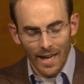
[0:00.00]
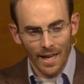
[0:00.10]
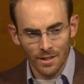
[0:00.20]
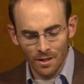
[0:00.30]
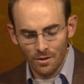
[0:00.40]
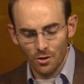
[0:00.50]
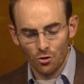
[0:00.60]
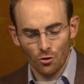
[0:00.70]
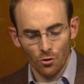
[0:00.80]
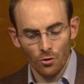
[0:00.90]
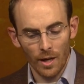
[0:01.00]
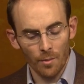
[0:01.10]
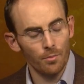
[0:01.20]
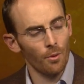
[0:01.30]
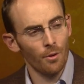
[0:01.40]
Isn't the true
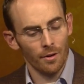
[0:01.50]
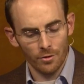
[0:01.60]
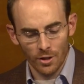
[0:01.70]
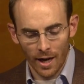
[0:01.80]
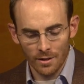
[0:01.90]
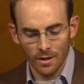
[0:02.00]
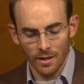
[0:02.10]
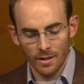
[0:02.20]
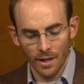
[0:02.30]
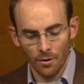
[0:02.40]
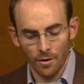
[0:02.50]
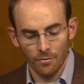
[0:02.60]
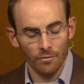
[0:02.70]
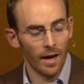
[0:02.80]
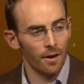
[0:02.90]
import of Shasta and Diggory
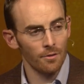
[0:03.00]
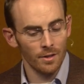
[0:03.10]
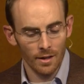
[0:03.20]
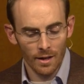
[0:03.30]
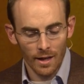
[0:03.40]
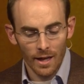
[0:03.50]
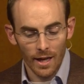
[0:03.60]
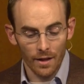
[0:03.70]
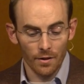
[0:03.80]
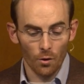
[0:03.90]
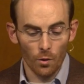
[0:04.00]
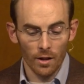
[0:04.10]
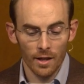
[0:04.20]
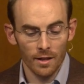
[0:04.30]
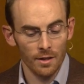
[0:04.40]
found in their
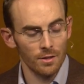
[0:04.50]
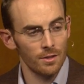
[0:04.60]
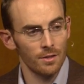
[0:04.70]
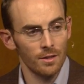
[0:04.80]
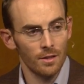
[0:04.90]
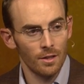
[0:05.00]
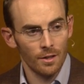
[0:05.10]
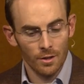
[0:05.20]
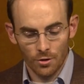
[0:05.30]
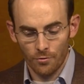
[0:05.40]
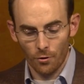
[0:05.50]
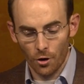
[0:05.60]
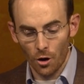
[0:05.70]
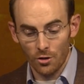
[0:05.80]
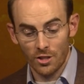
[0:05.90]
willingness to
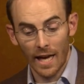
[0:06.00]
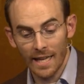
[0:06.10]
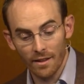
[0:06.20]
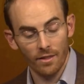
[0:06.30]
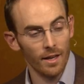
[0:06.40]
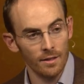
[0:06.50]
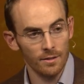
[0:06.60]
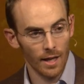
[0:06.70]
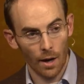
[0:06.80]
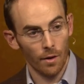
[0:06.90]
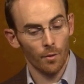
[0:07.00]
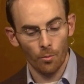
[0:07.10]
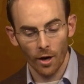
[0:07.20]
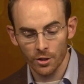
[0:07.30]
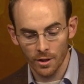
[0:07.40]
forego second things, however
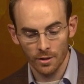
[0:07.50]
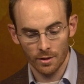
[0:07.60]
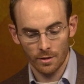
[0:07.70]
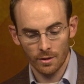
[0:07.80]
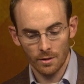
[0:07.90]
precious,